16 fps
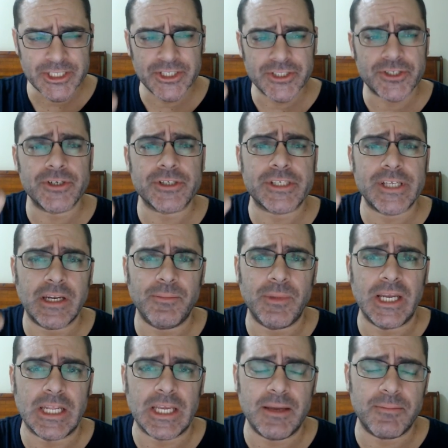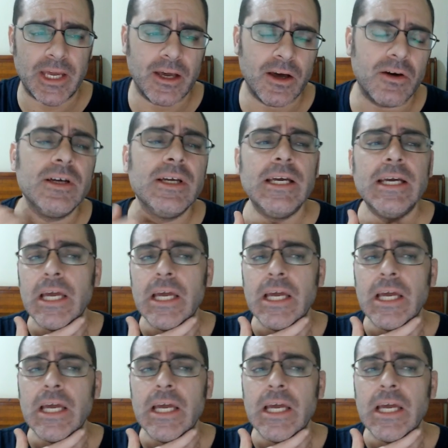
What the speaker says: consider sending me an email.